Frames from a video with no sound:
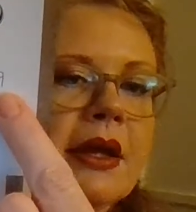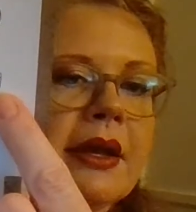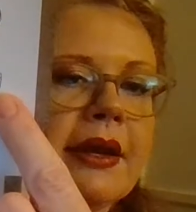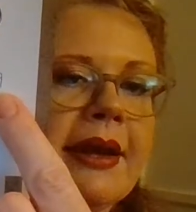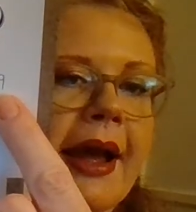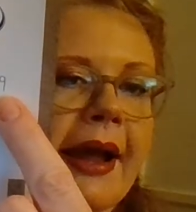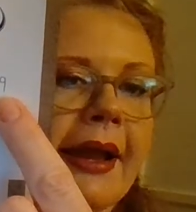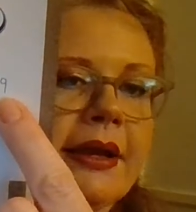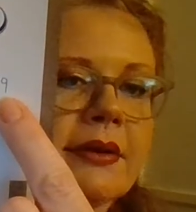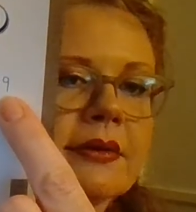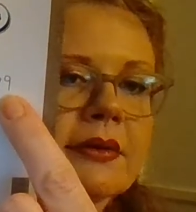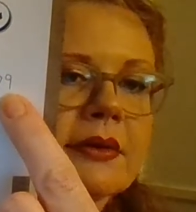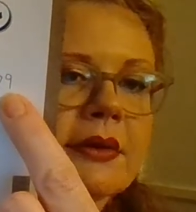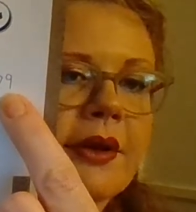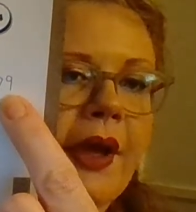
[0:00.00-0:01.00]
9.
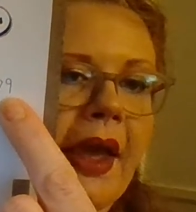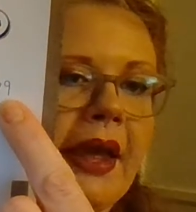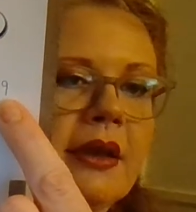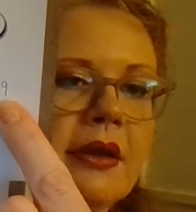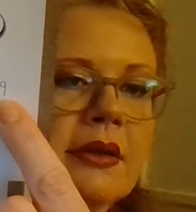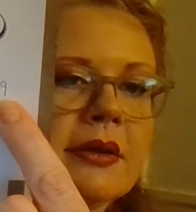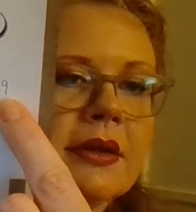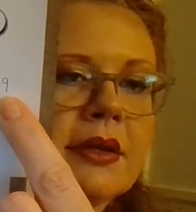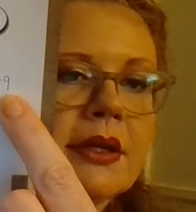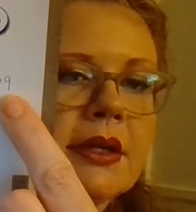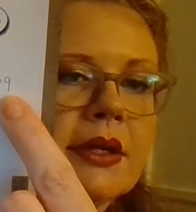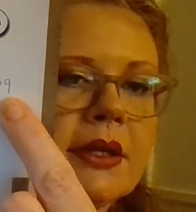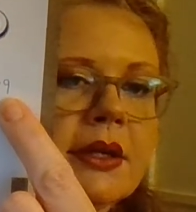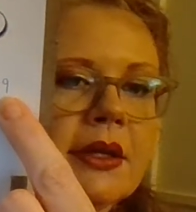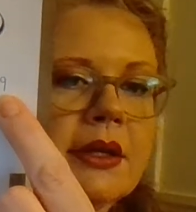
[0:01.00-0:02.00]
Okay?
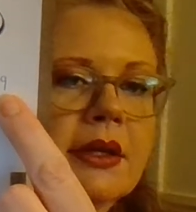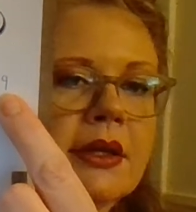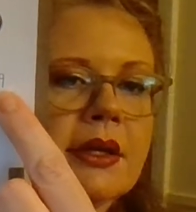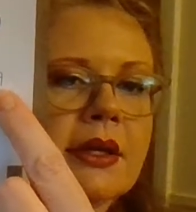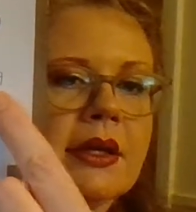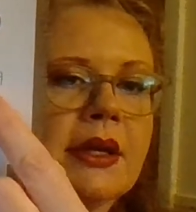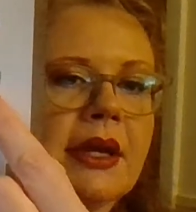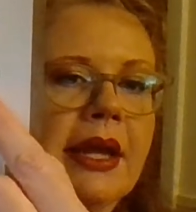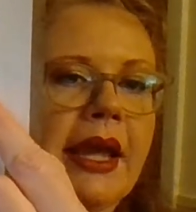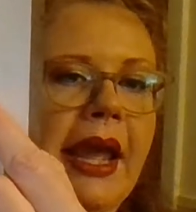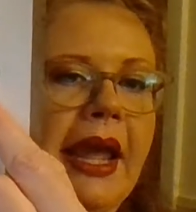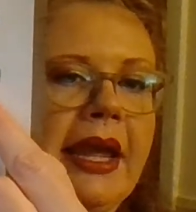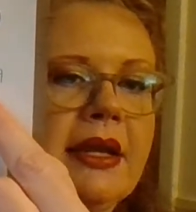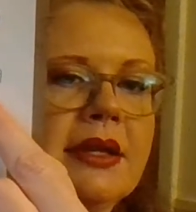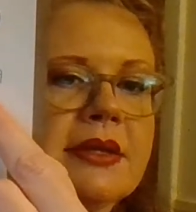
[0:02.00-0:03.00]

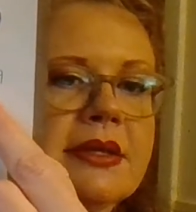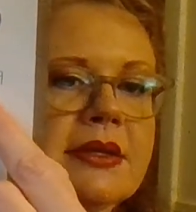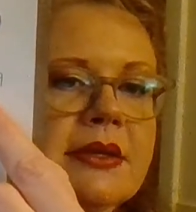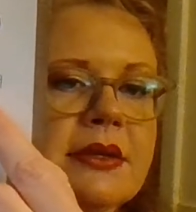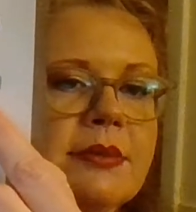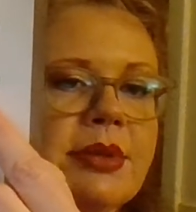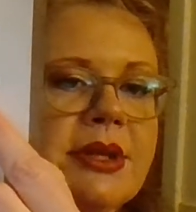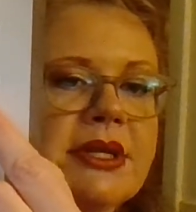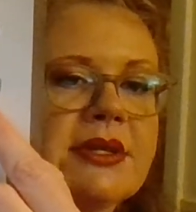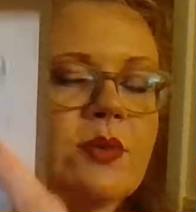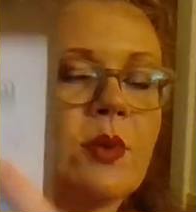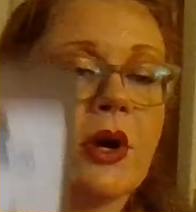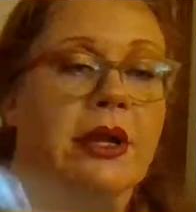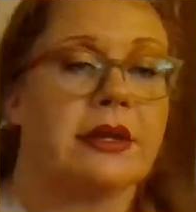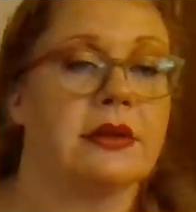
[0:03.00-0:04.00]
8 plus
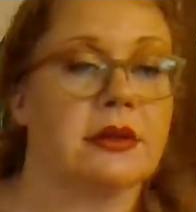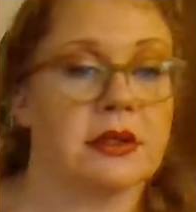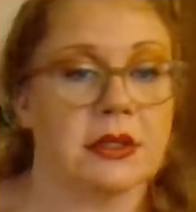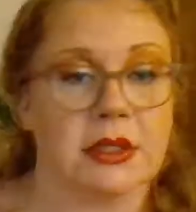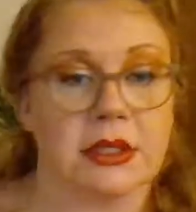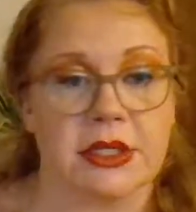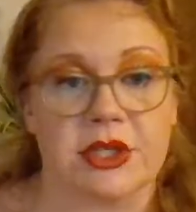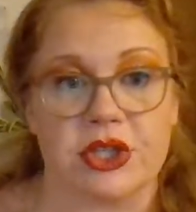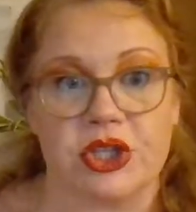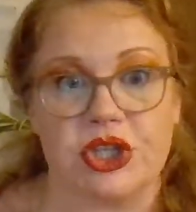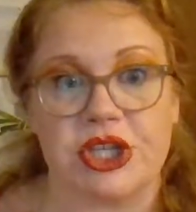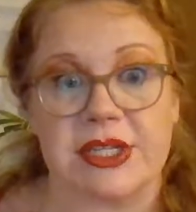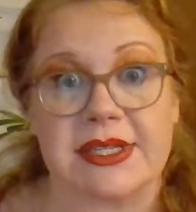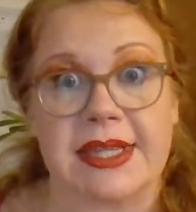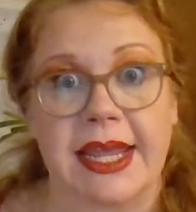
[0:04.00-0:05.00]
1 is
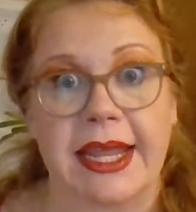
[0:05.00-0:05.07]
just